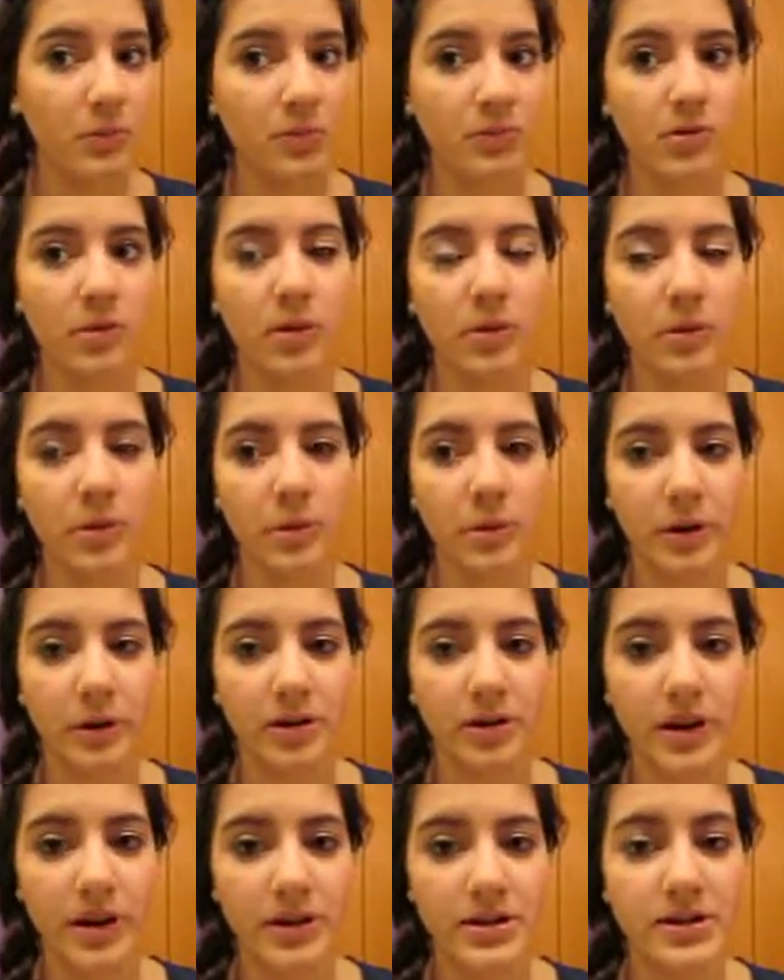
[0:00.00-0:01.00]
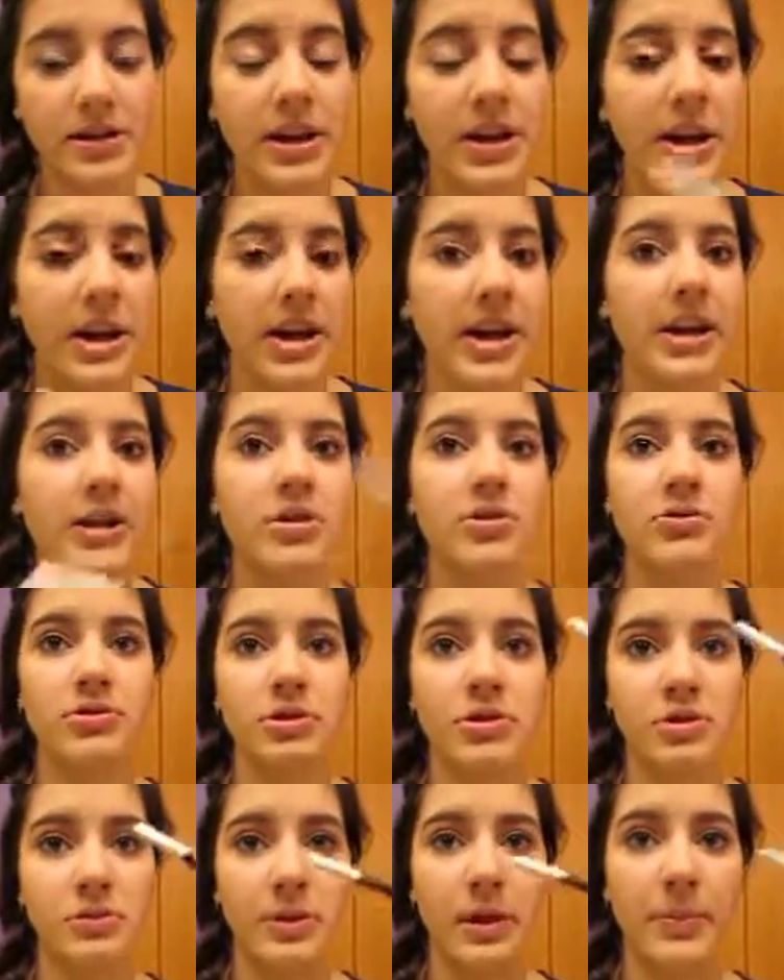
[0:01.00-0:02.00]
lower waterlines and you
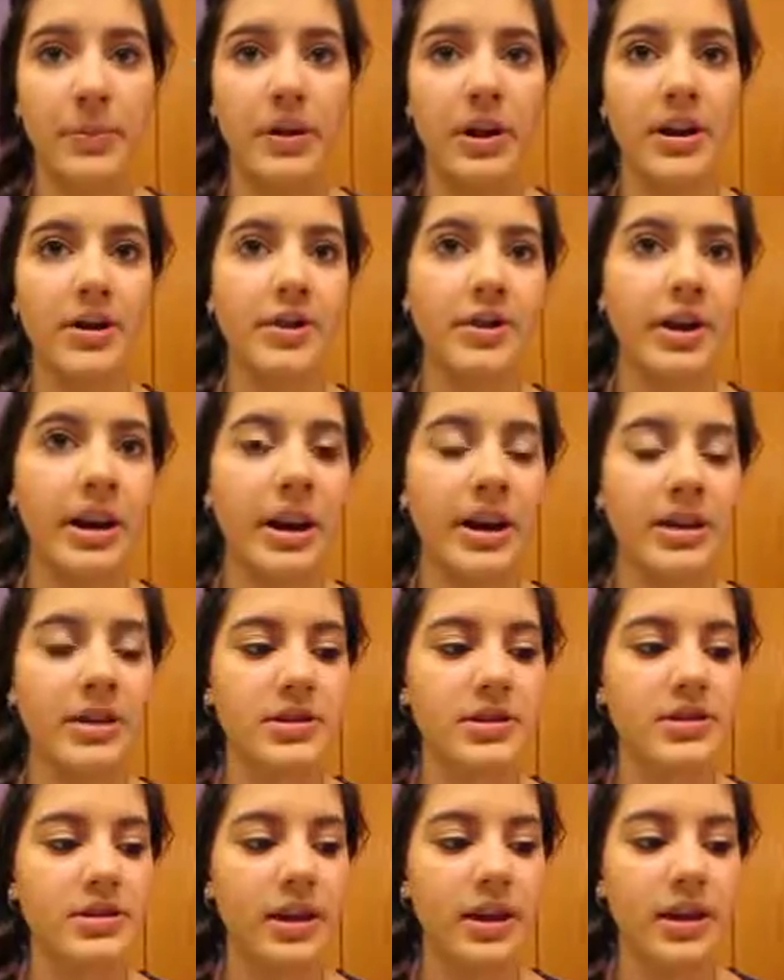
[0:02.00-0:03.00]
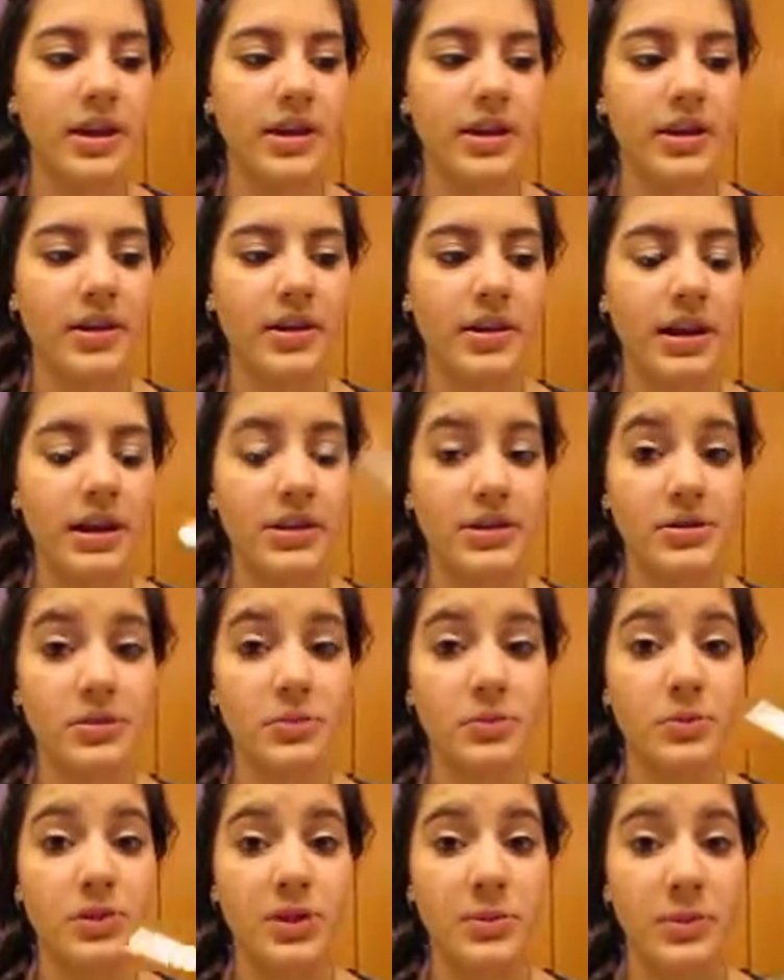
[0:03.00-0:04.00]
just swipe it on your eyes and
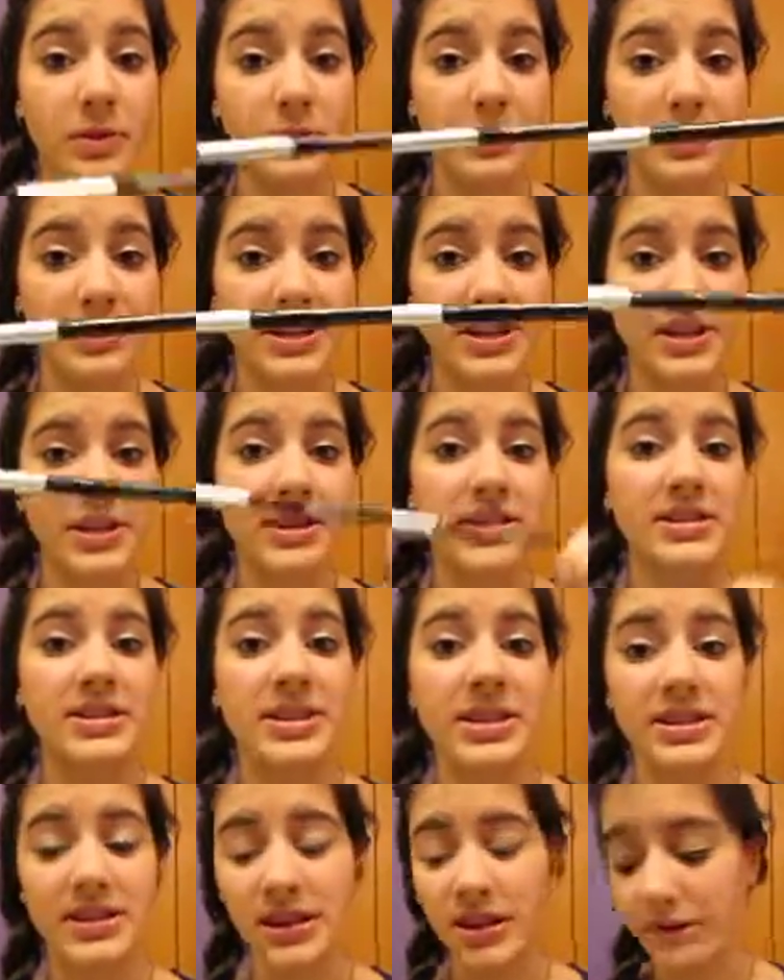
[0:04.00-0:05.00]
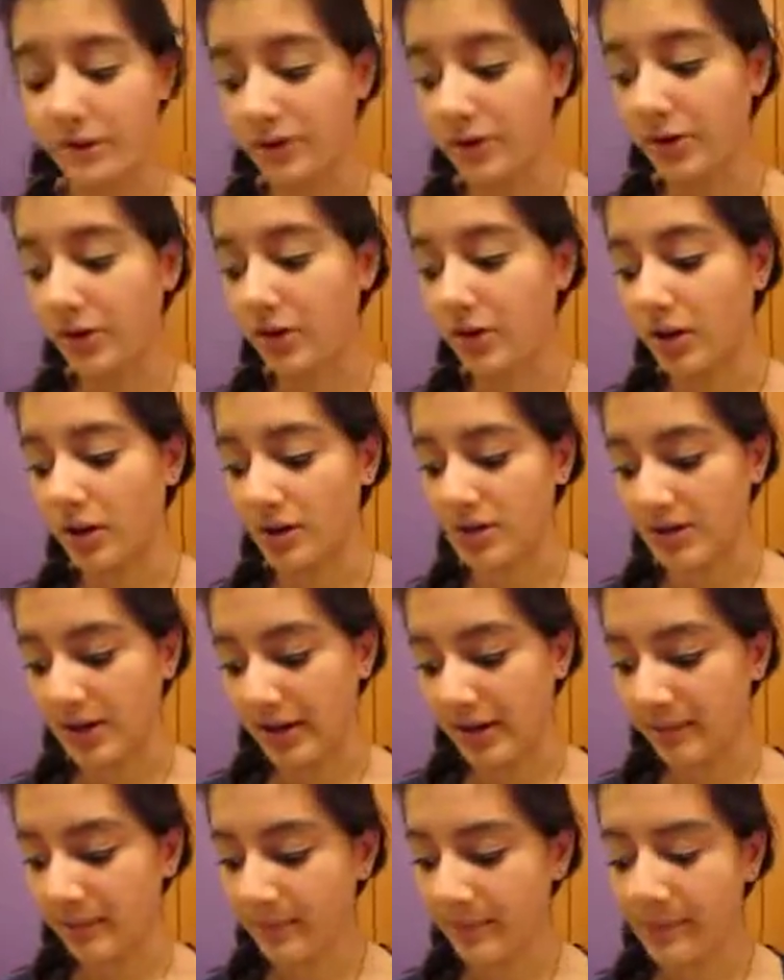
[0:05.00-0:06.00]
it's really pigmented and it stays on for a long
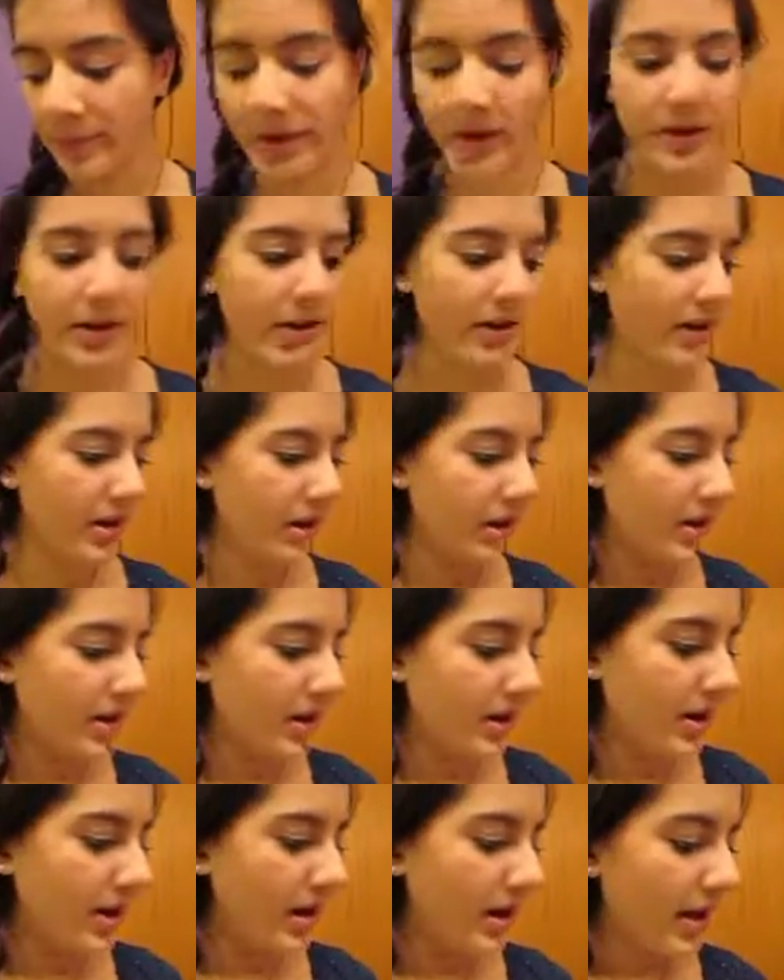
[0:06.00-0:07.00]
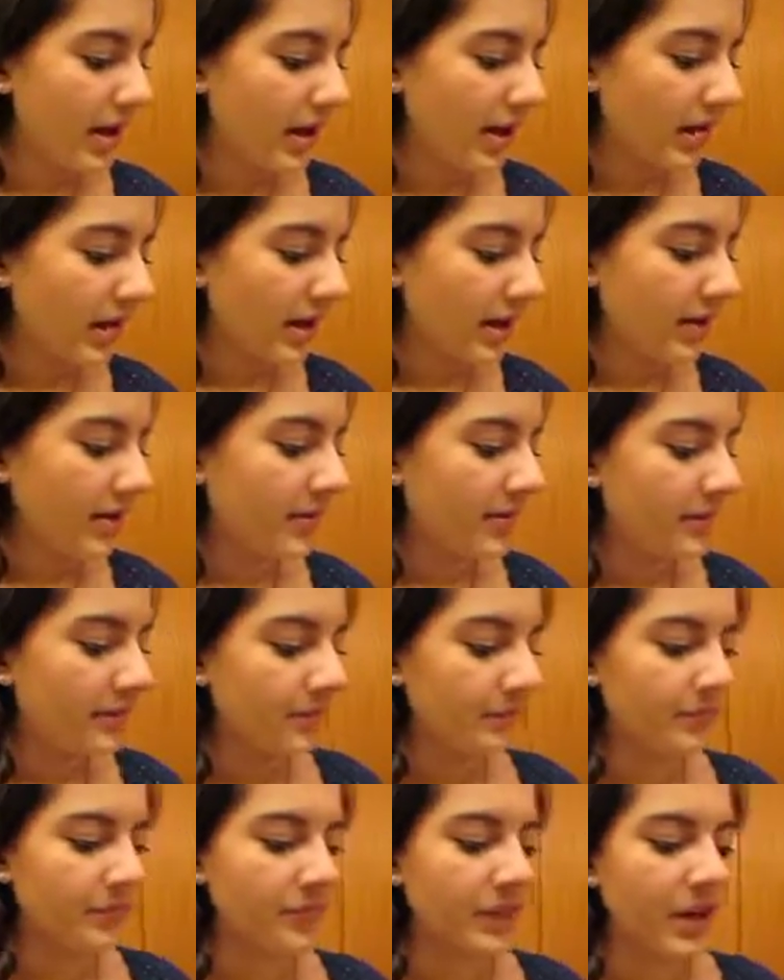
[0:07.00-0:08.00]
time. And then
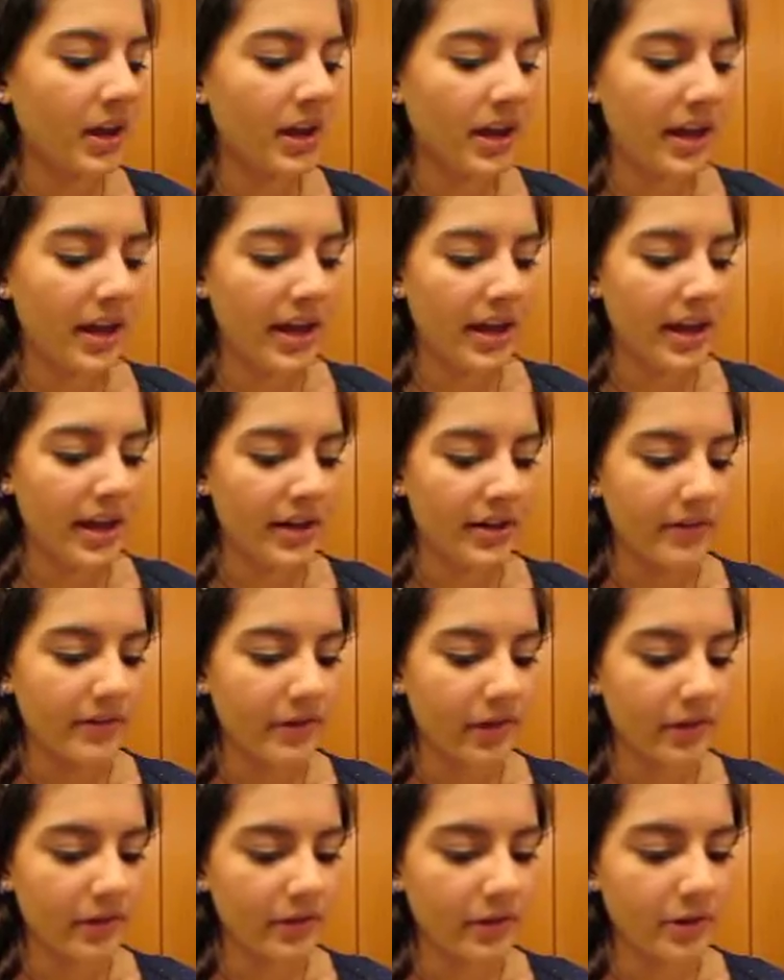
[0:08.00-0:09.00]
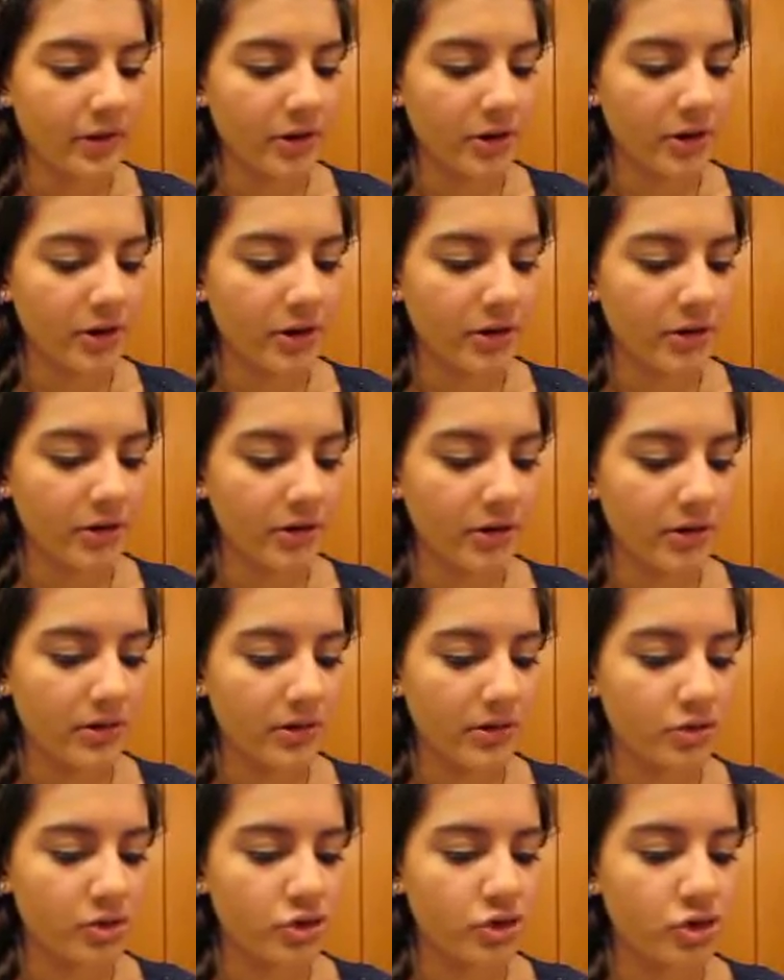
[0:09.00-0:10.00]
I have
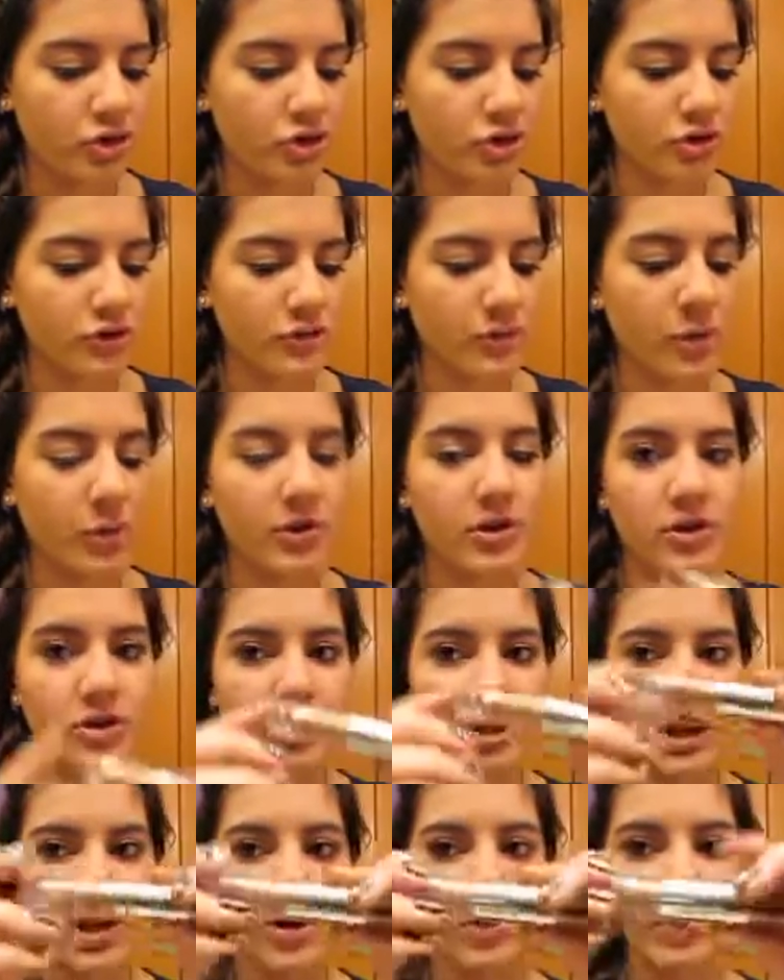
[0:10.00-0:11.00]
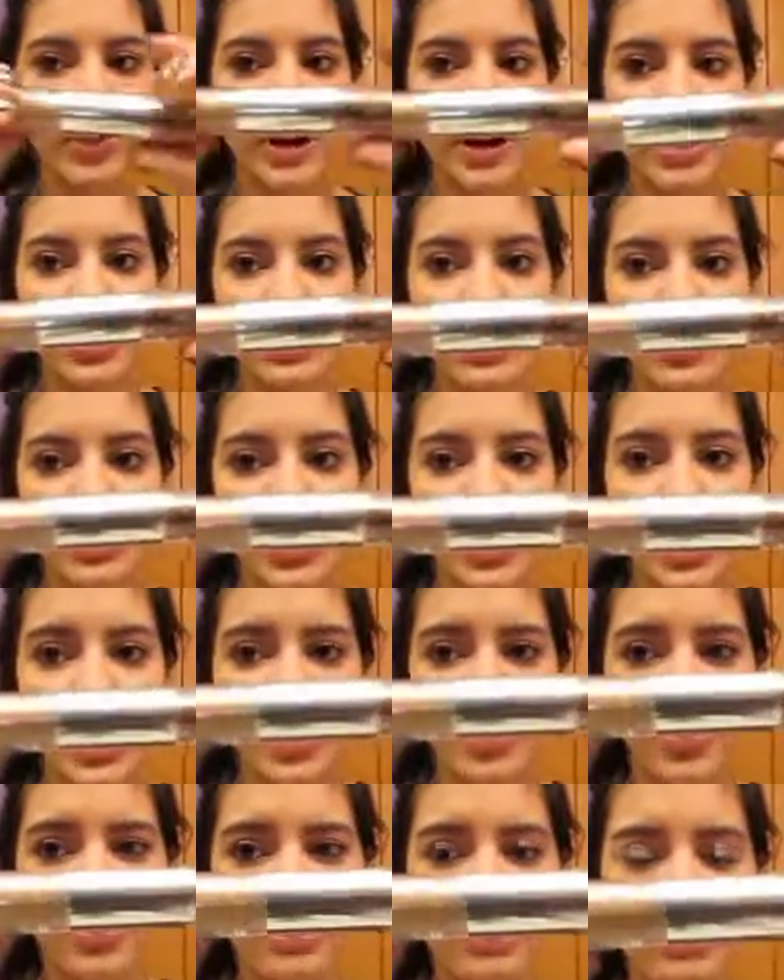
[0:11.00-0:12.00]
CoverGirl Smoky Shadow Blast.
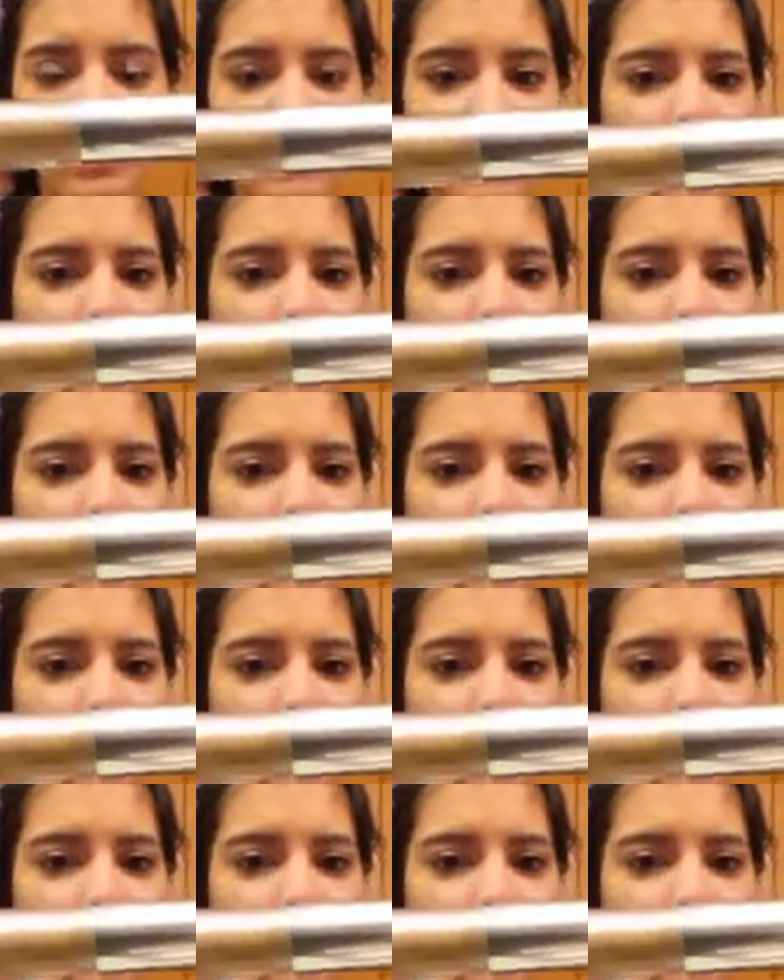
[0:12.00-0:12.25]
I don't,